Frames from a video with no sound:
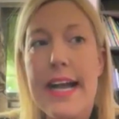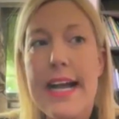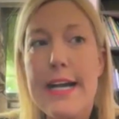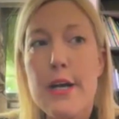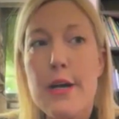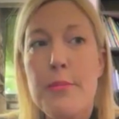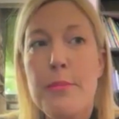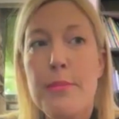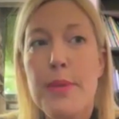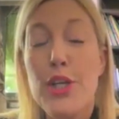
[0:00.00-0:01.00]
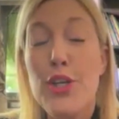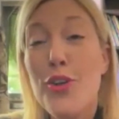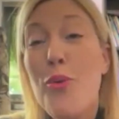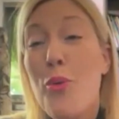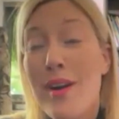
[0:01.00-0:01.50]
you
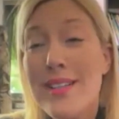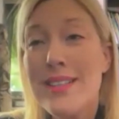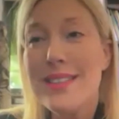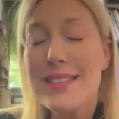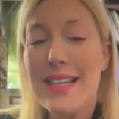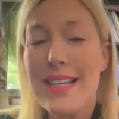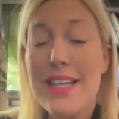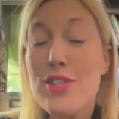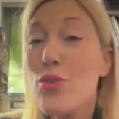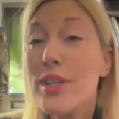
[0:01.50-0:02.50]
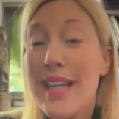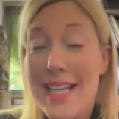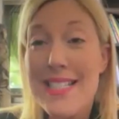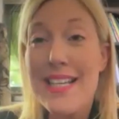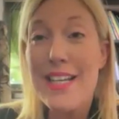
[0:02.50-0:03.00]
know what? Israel
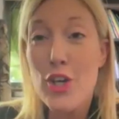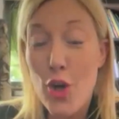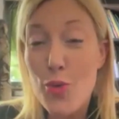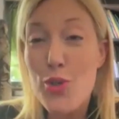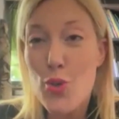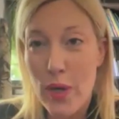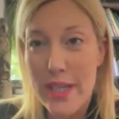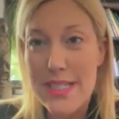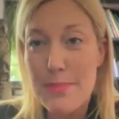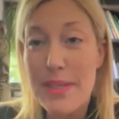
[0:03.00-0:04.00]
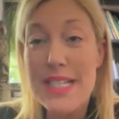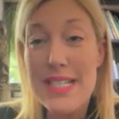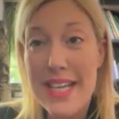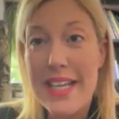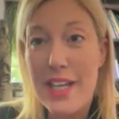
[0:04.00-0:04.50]
has no choice but to
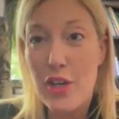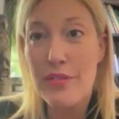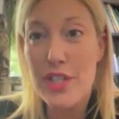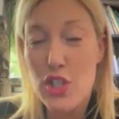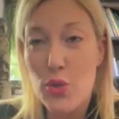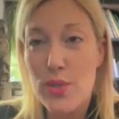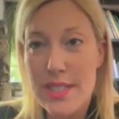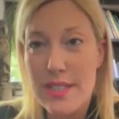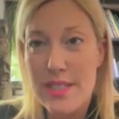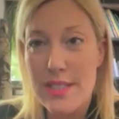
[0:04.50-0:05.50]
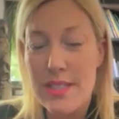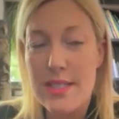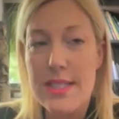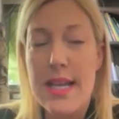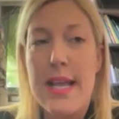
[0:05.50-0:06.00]
take care of its own
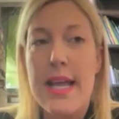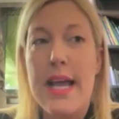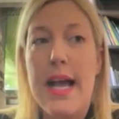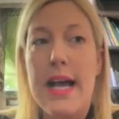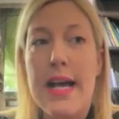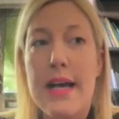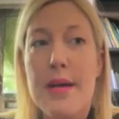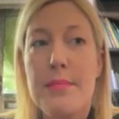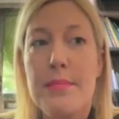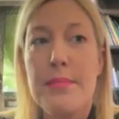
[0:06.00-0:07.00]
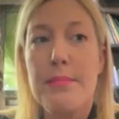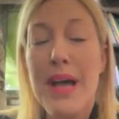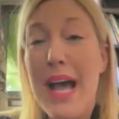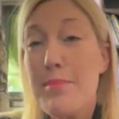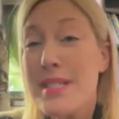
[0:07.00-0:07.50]
citizens.
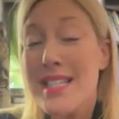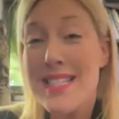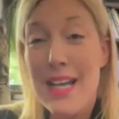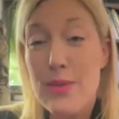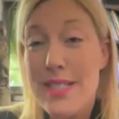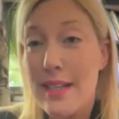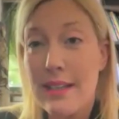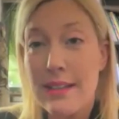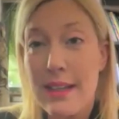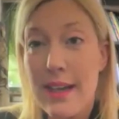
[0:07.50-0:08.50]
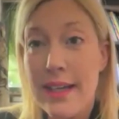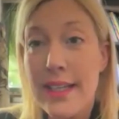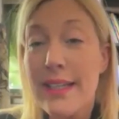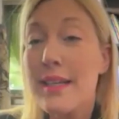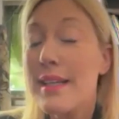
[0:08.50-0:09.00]
Perhaps it sounds like a
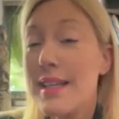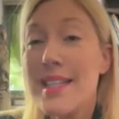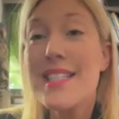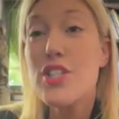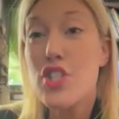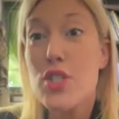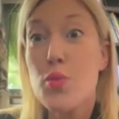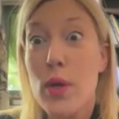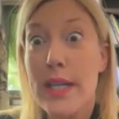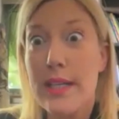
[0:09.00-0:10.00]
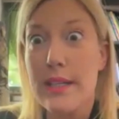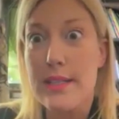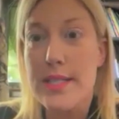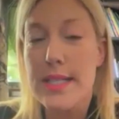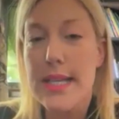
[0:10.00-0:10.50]
line. This is just what it
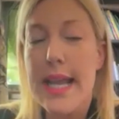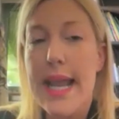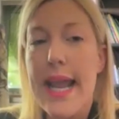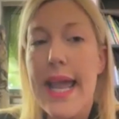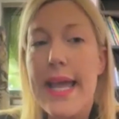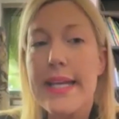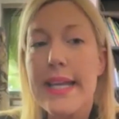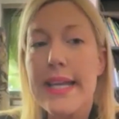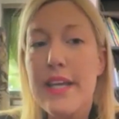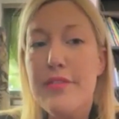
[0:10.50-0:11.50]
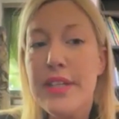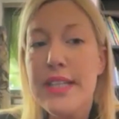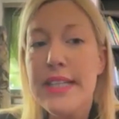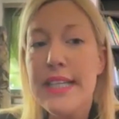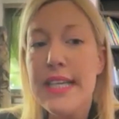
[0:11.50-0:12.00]
is. And
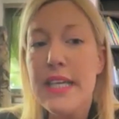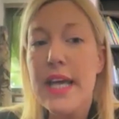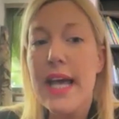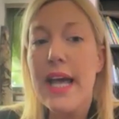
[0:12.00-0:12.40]
given the